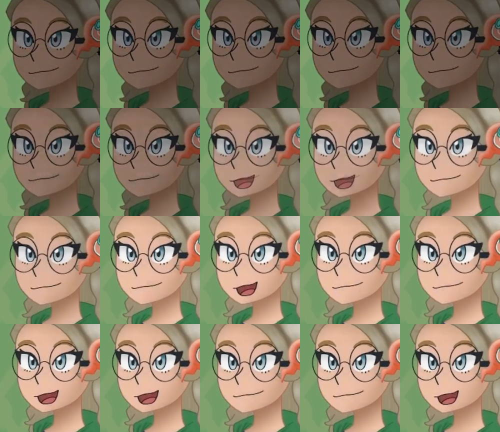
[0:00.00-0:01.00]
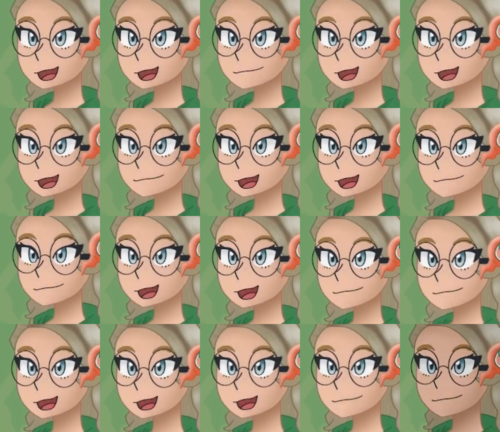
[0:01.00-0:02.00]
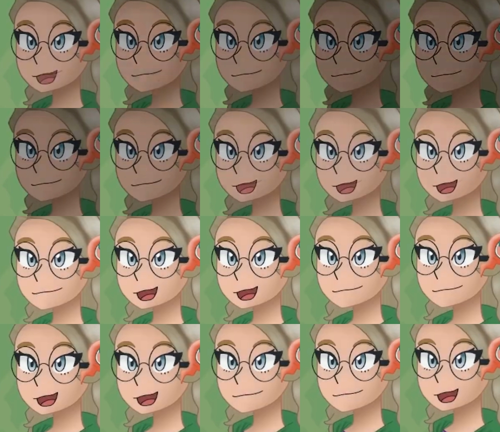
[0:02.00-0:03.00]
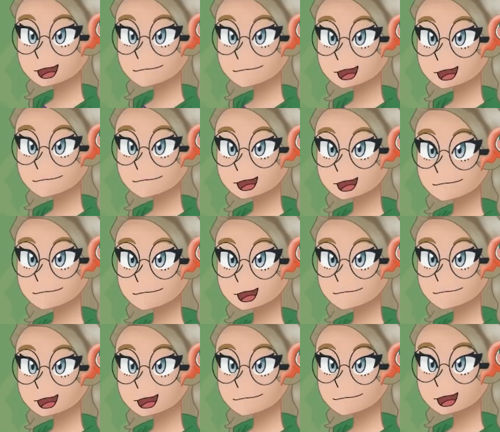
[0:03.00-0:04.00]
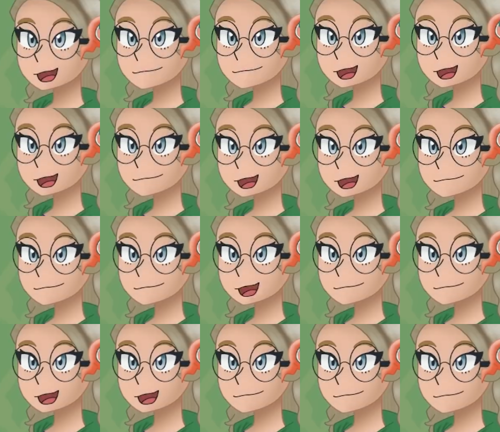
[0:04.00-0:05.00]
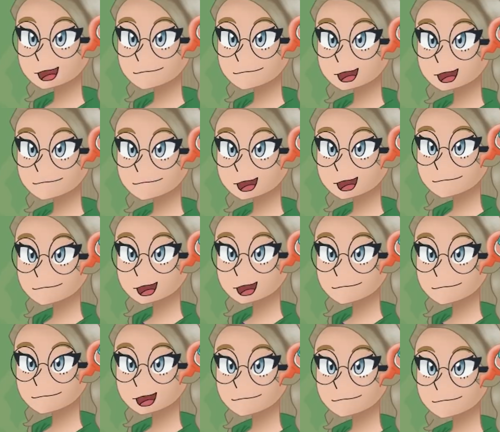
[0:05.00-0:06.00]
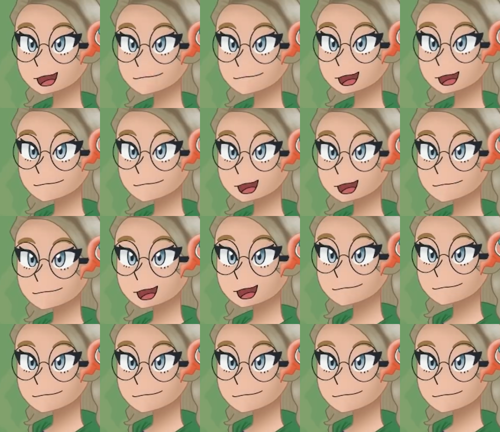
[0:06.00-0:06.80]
No, Ceaseless Edge. Usually that would drop spikes, but since it's protected, it does not get to trigger its secondary effect.